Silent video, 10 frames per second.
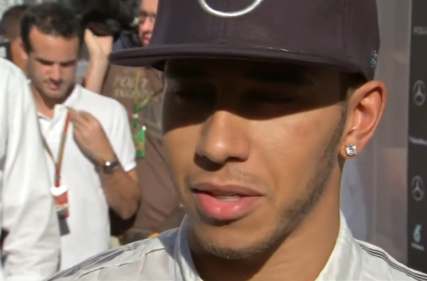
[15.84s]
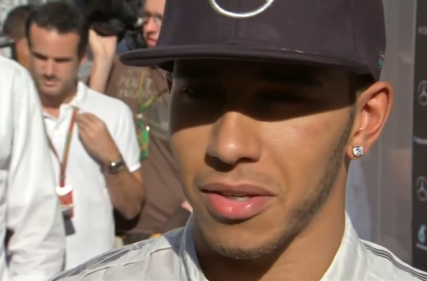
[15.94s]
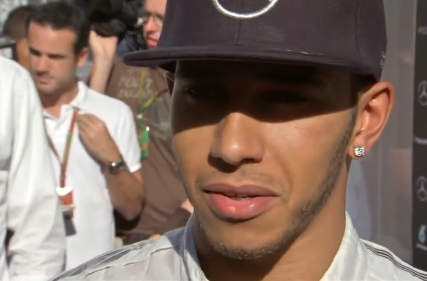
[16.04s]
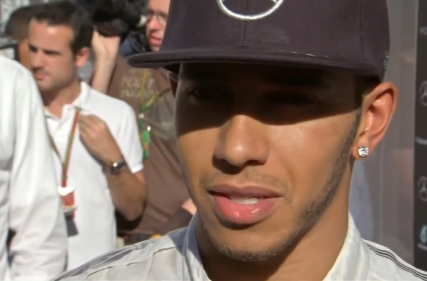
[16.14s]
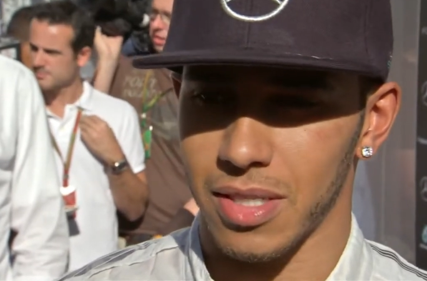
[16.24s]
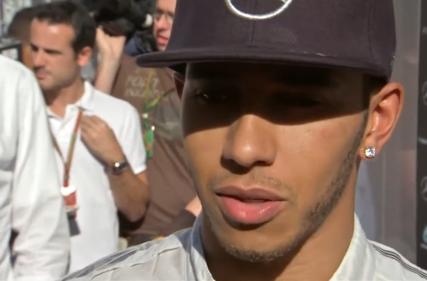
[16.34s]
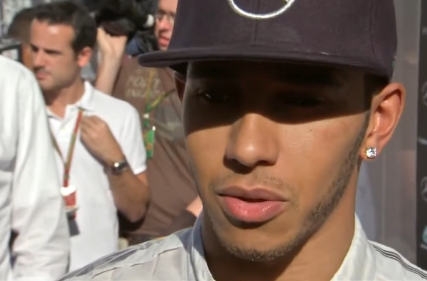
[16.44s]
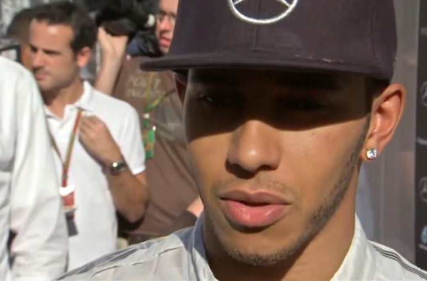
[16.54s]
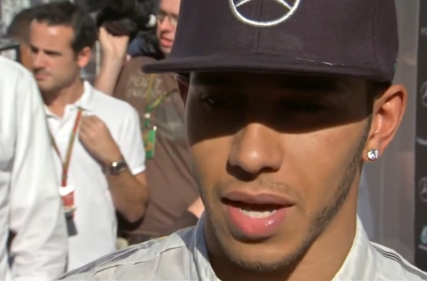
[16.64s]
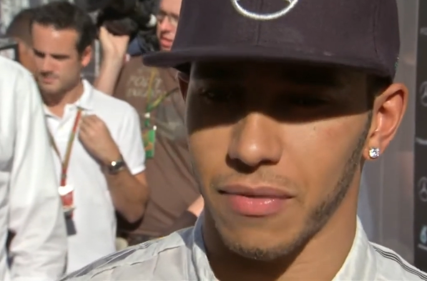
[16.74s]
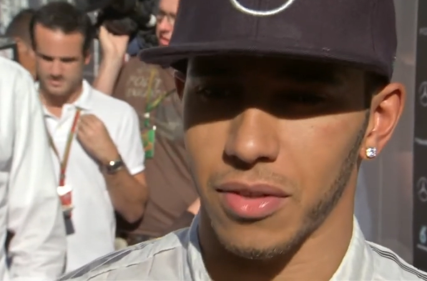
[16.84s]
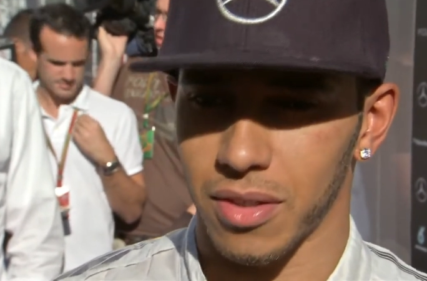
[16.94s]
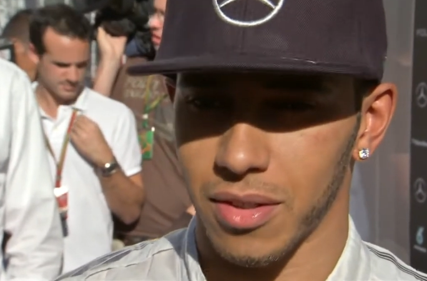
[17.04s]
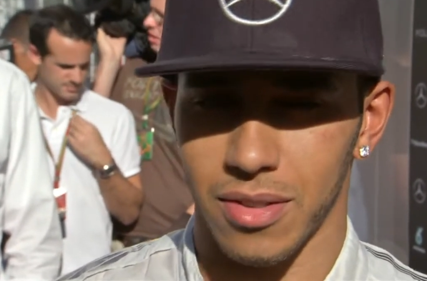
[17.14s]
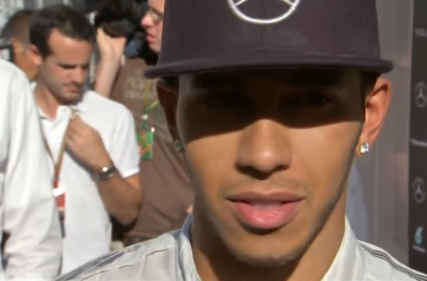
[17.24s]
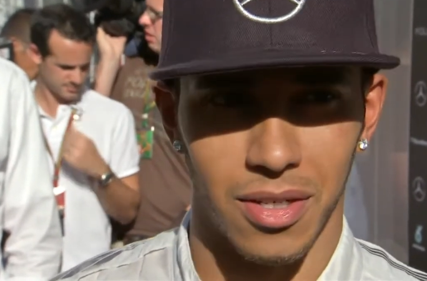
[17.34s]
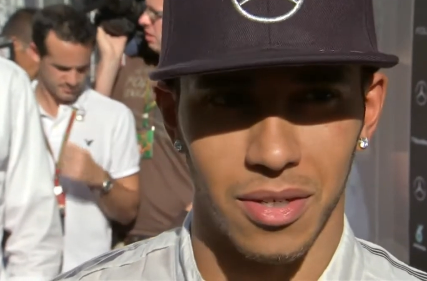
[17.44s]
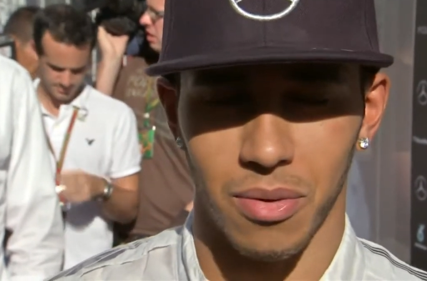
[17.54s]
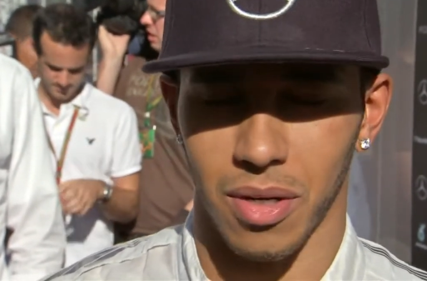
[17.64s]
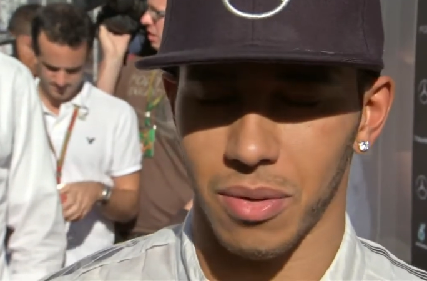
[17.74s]
Speaker 1: you a skill you have to, to
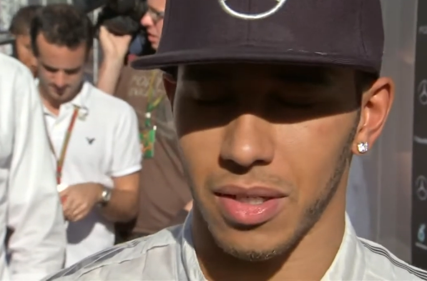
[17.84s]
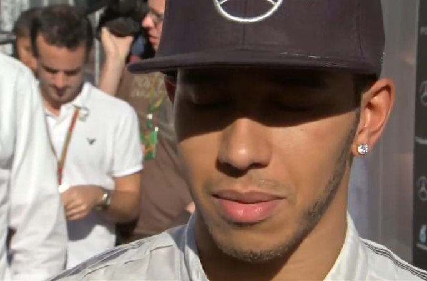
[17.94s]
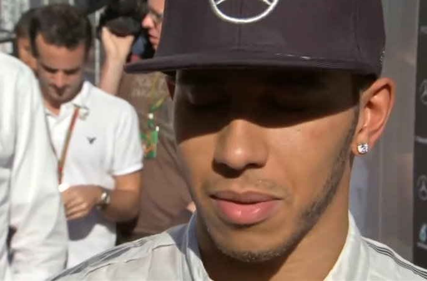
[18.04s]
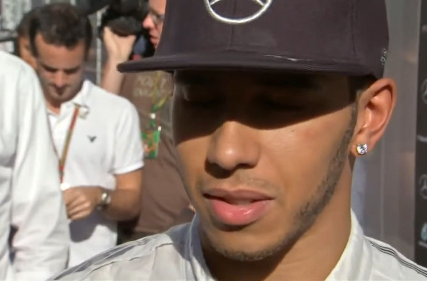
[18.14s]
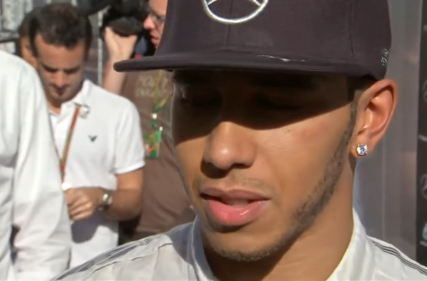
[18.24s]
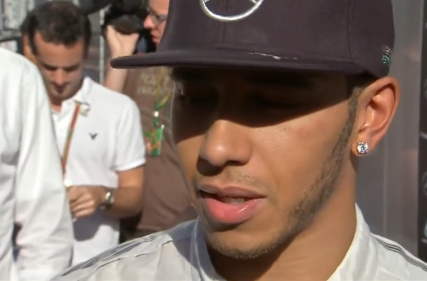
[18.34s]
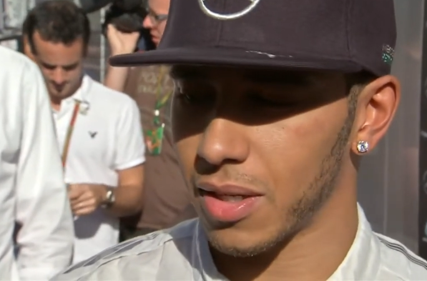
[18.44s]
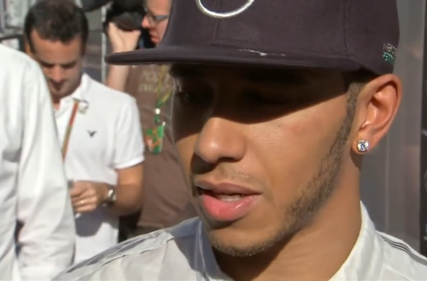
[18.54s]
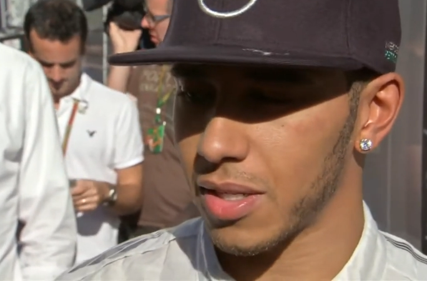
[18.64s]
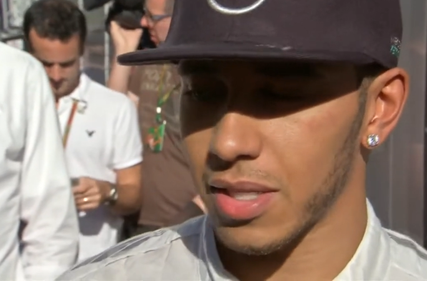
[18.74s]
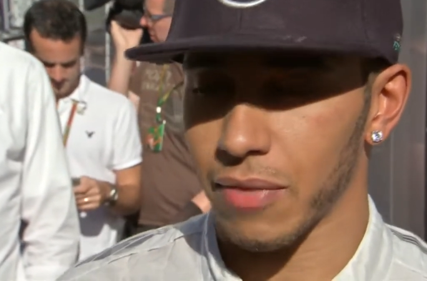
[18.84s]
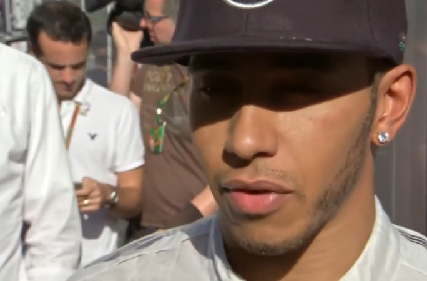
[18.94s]
learn quite quickly. But it's uh, the same for